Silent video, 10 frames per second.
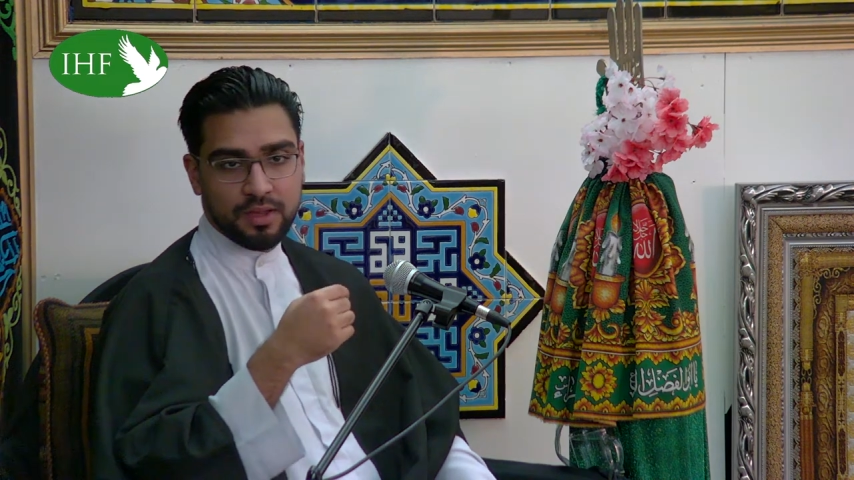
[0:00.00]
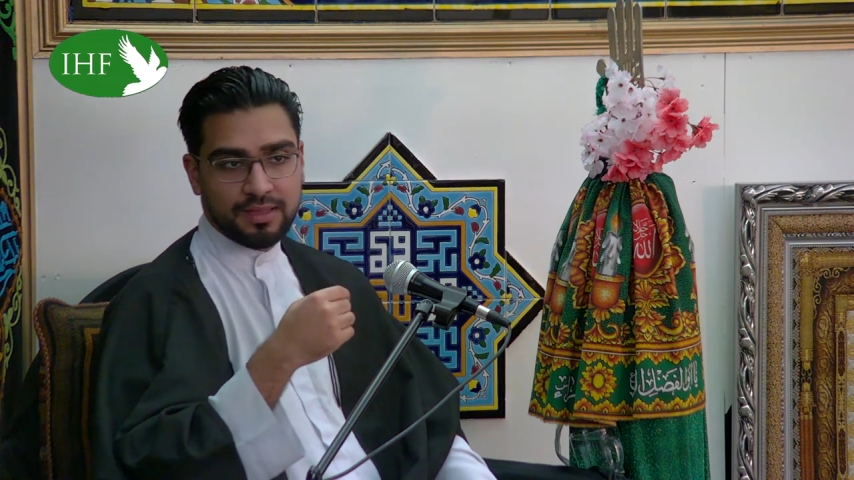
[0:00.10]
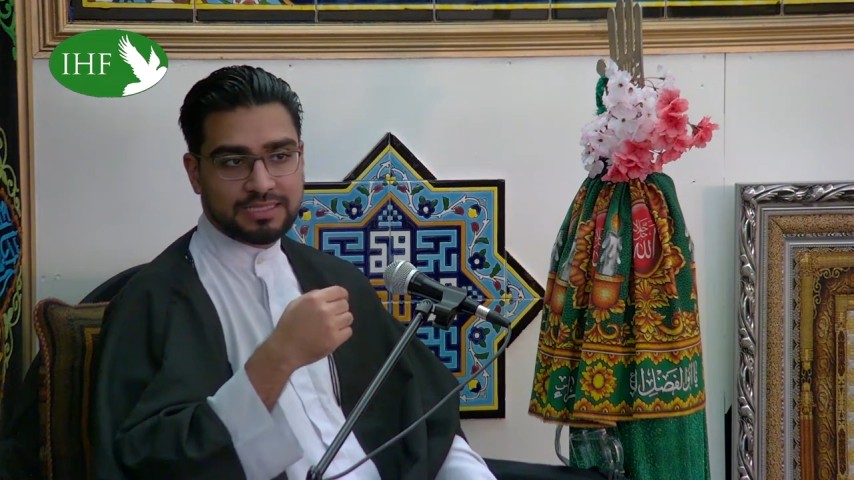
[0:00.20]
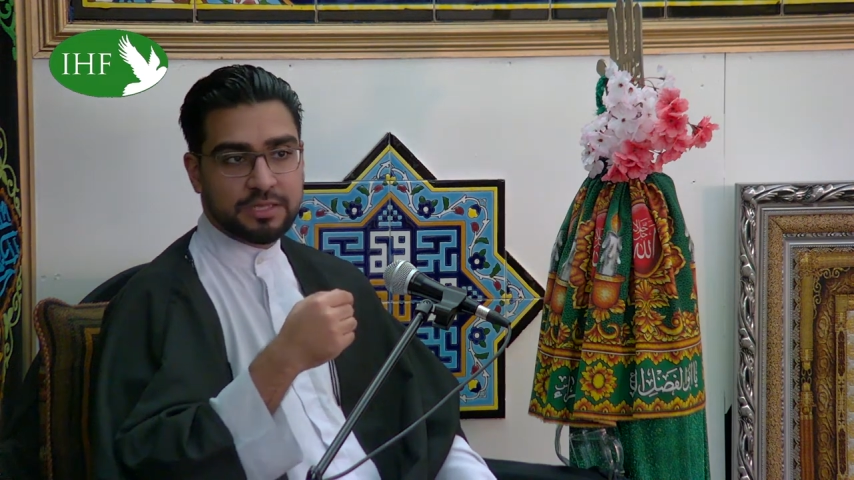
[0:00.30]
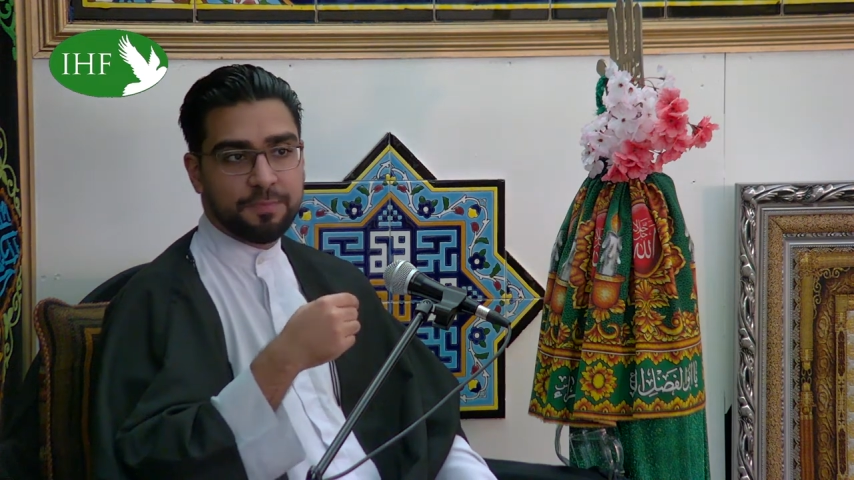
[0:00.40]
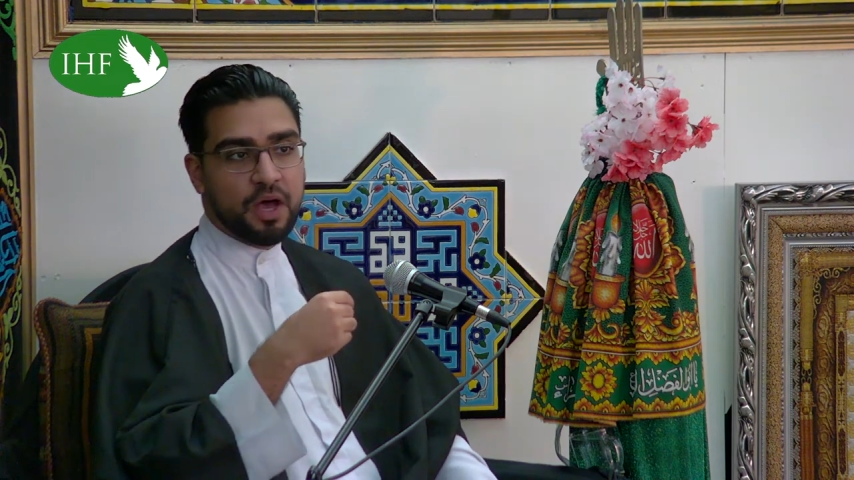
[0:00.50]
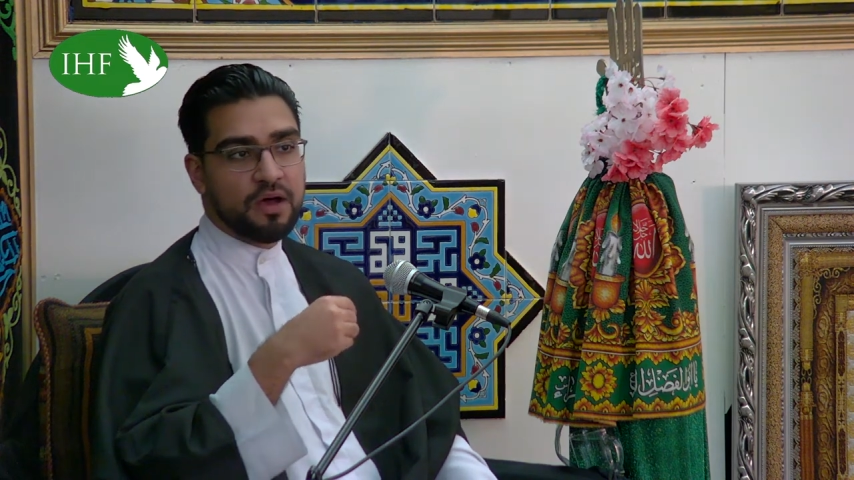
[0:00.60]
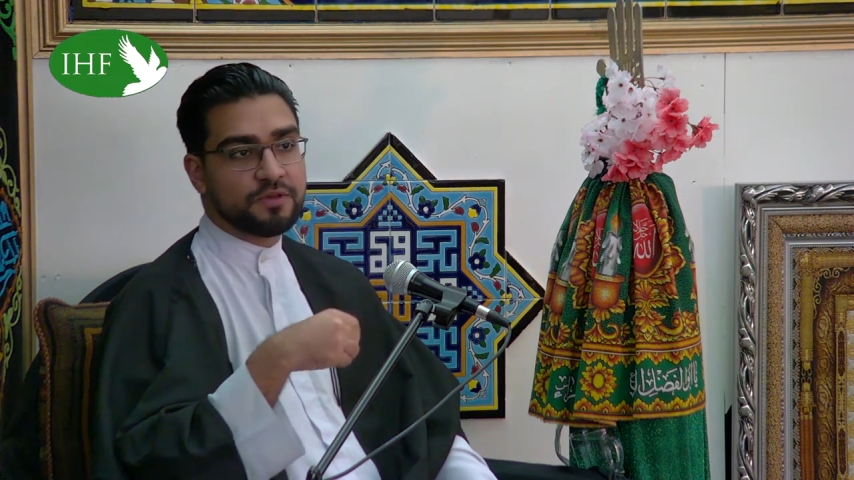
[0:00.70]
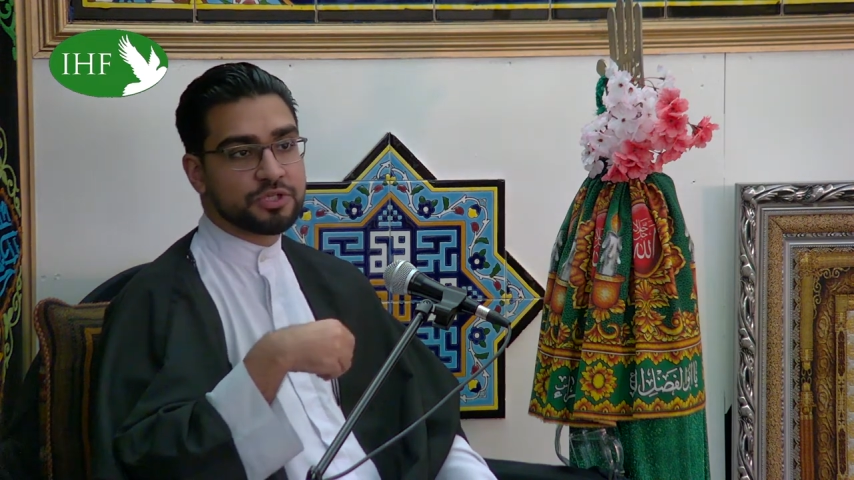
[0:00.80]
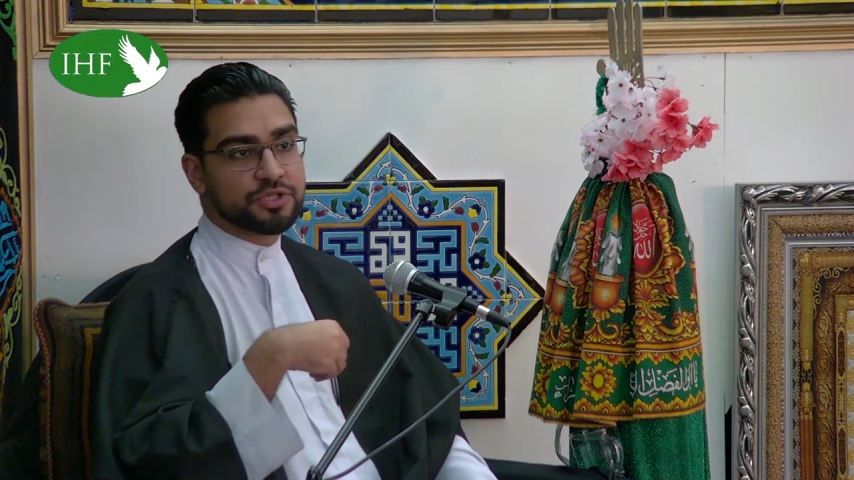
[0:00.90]
That's the
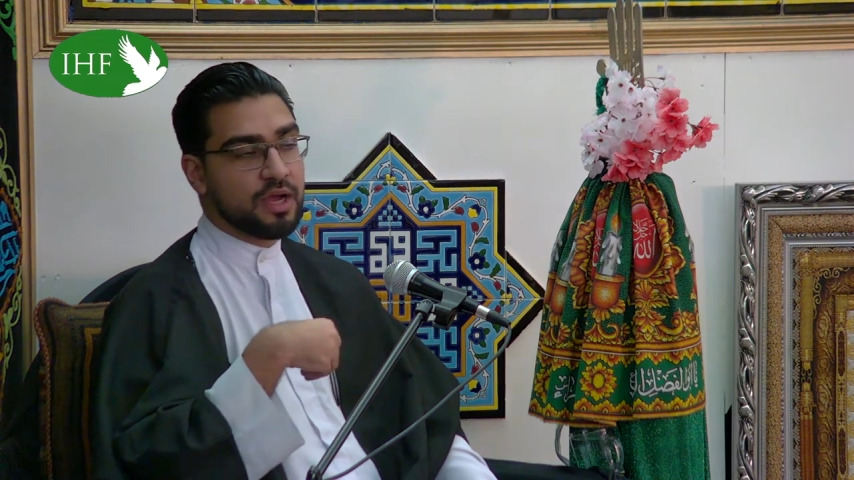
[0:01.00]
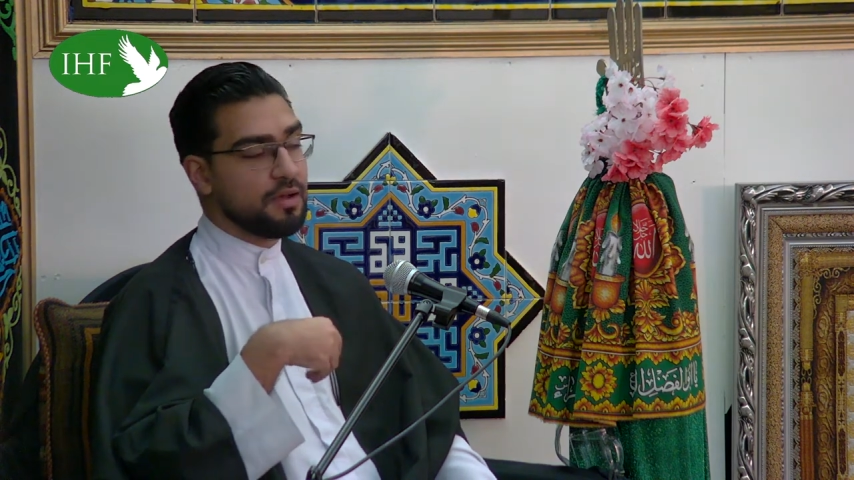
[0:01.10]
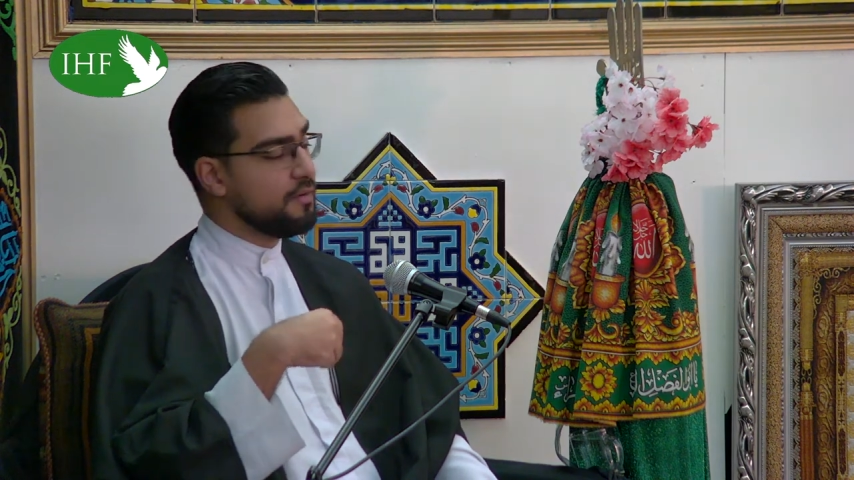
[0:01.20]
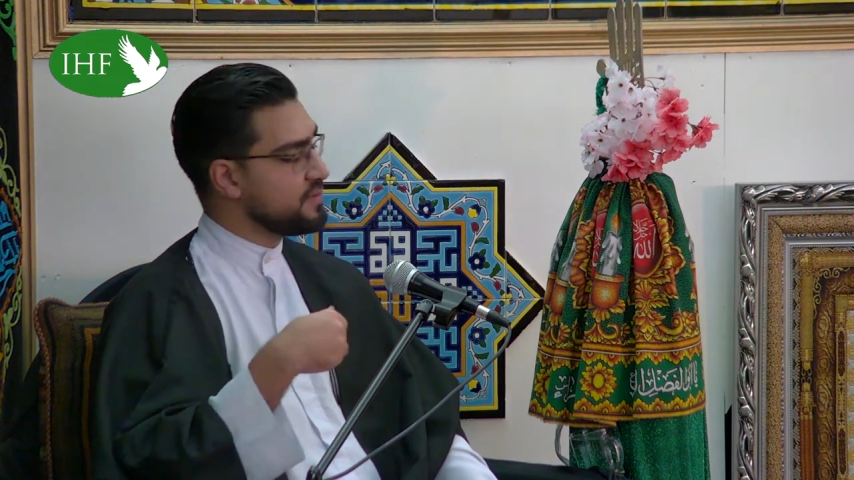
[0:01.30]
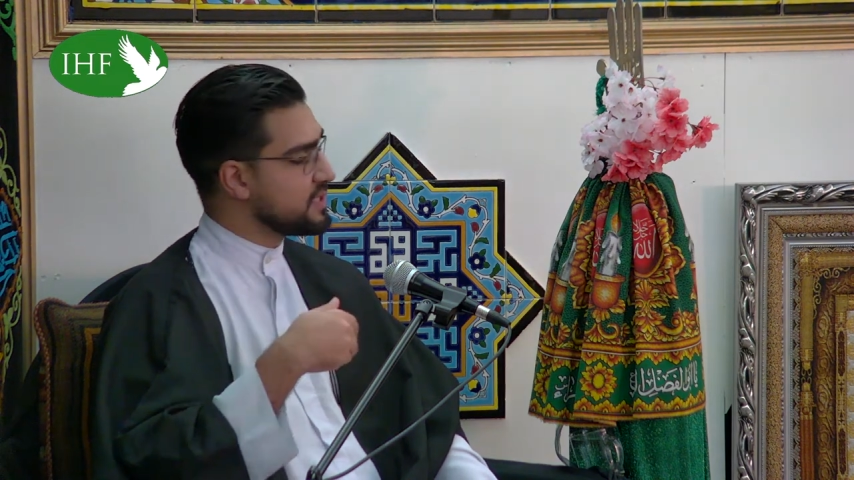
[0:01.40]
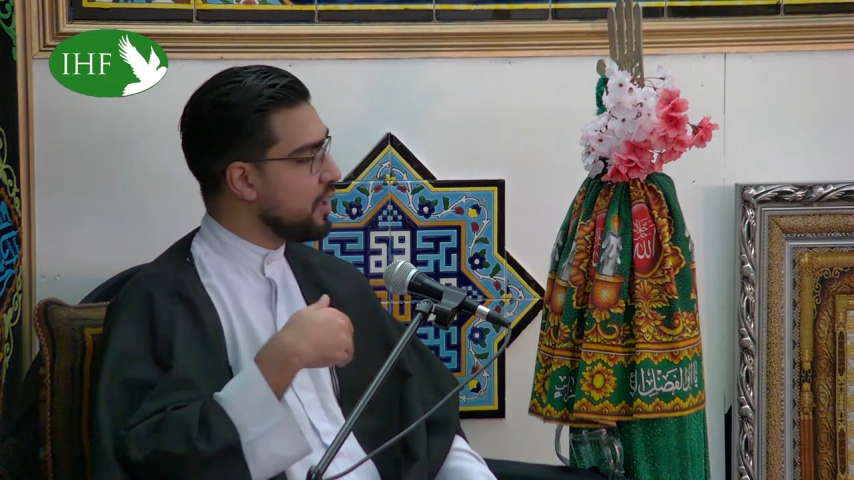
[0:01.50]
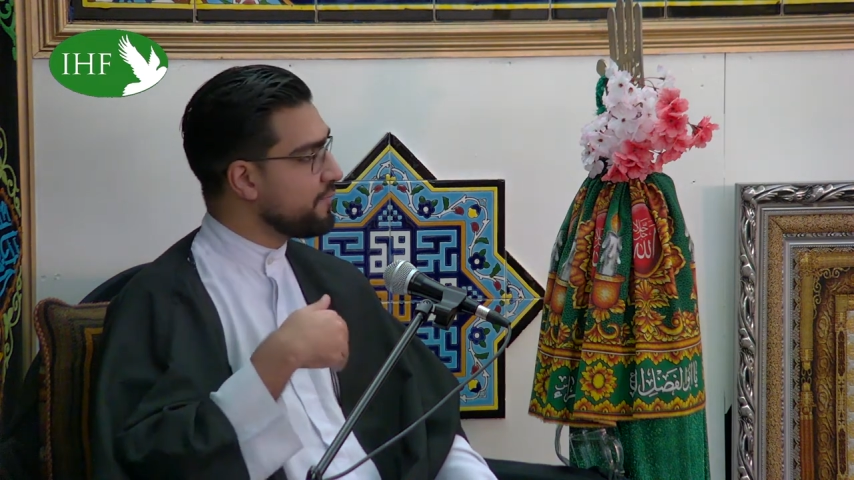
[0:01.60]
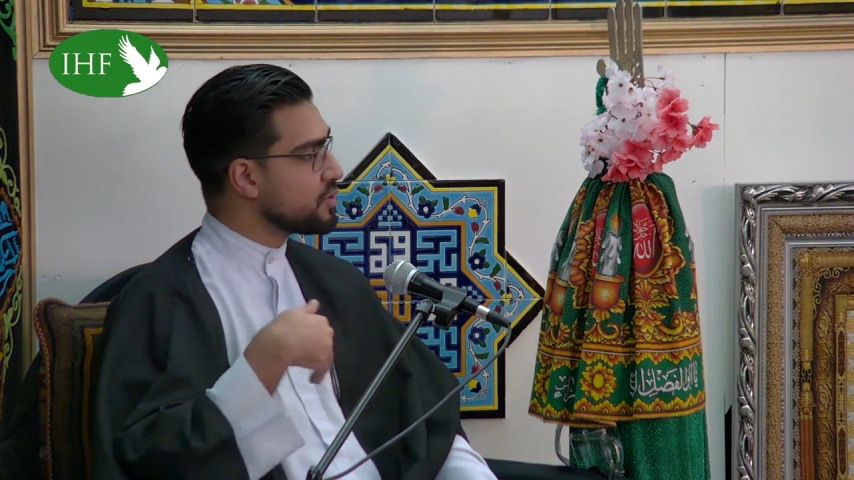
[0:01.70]
part of yourself